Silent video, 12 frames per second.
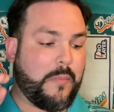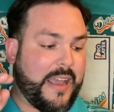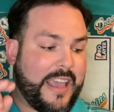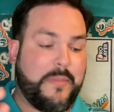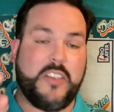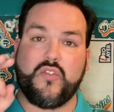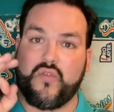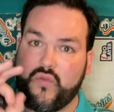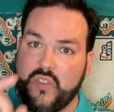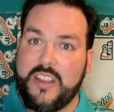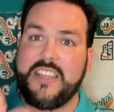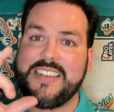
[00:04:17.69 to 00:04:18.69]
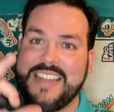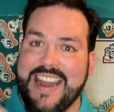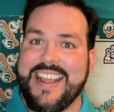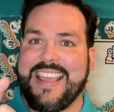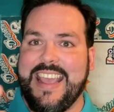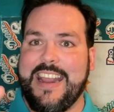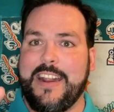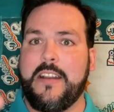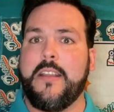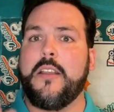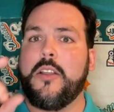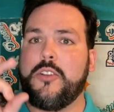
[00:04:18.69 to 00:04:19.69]
Miami is really
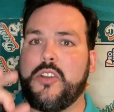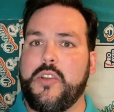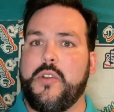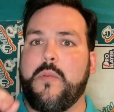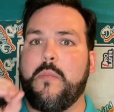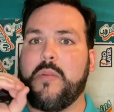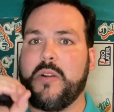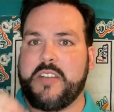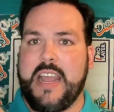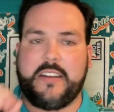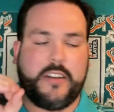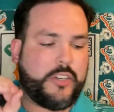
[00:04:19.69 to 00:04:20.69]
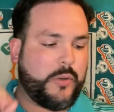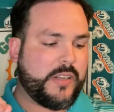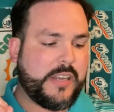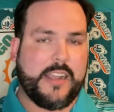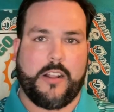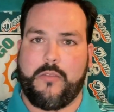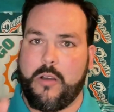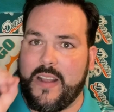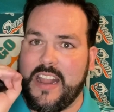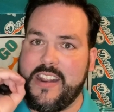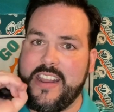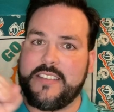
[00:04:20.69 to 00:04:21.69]
dedicated to protecting Tua
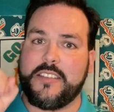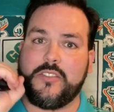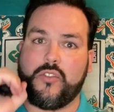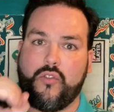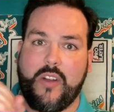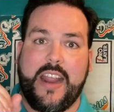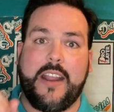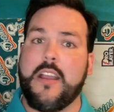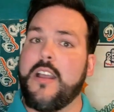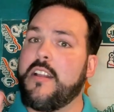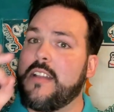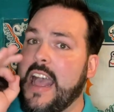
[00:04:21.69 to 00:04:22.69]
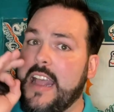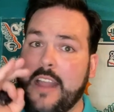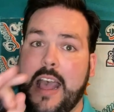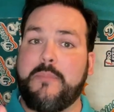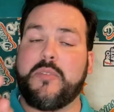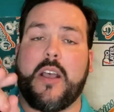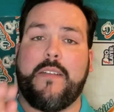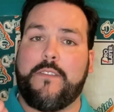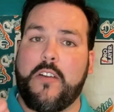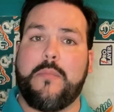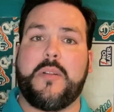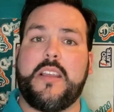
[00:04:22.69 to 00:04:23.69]
Tagovailoa, and this is great. I'm a
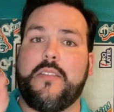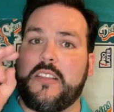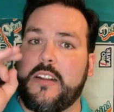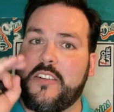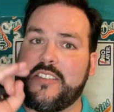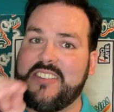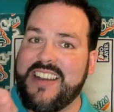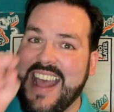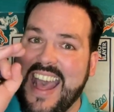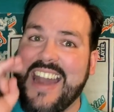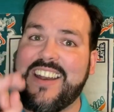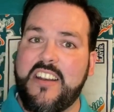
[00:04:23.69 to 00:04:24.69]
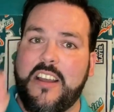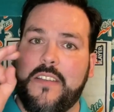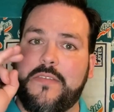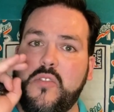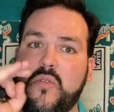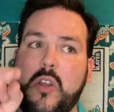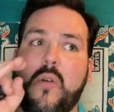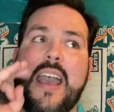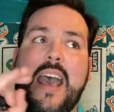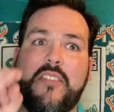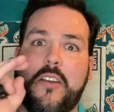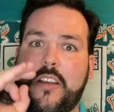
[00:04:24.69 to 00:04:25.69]
firm believer that there's not enough, you don't
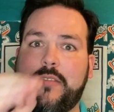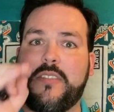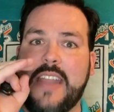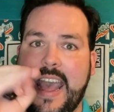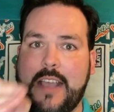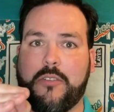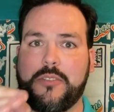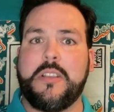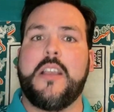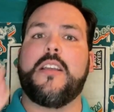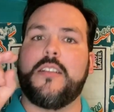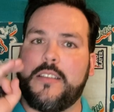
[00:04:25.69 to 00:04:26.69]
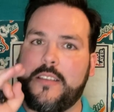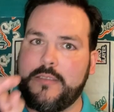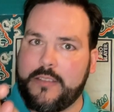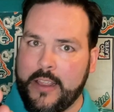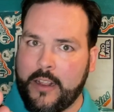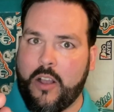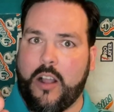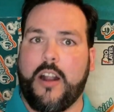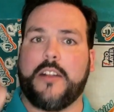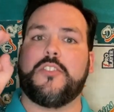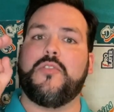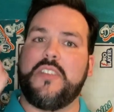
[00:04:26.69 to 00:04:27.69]
have enough tackles in
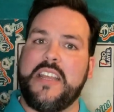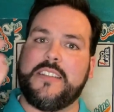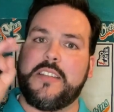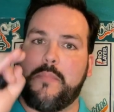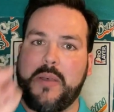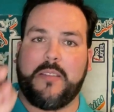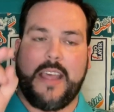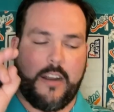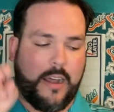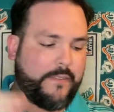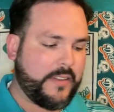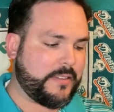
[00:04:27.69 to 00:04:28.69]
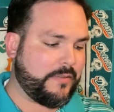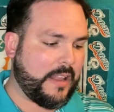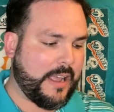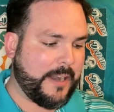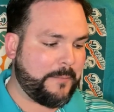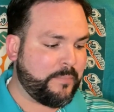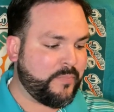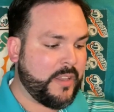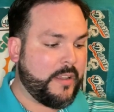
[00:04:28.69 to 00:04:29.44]
guards. You need to build that offensive line.